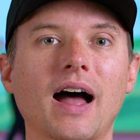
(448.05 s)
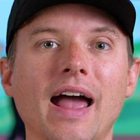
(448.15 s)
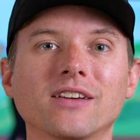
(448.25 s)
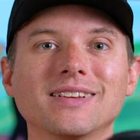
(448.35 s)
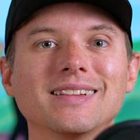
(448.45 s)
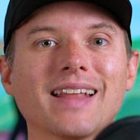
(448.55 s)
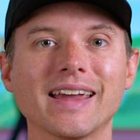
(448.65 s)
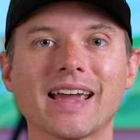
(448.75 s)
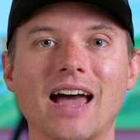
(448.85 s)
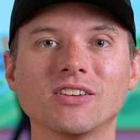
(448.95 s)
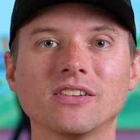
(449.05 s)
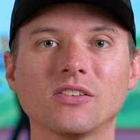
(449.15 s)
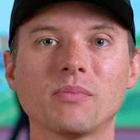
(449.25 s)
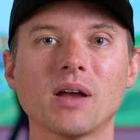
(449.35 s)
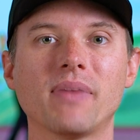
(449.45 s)
I actually like having this
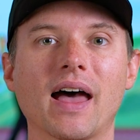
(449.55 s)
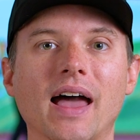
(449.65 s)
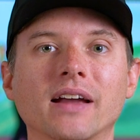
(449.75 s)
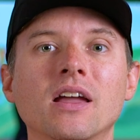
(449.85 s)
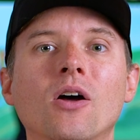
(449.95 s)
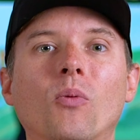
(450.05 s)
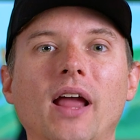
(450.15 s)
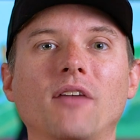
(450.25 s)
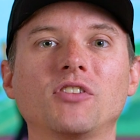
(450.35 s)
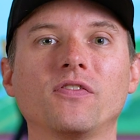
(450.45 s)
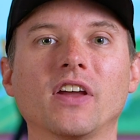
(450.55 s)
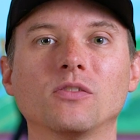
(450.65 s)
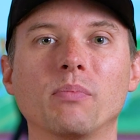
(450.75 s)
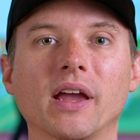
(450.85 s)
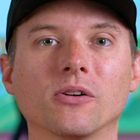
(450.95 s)
in my bag when I have to
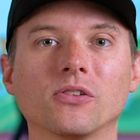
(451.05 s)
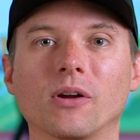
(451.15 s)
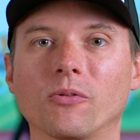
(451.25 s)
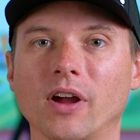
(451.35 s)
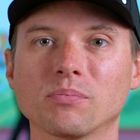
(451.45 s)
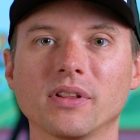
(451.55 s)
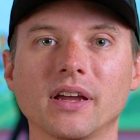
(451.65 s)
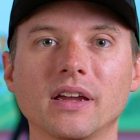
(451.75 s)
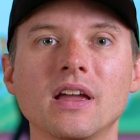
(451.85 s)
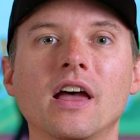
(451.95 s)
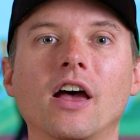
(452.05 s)
face bangers at rec play,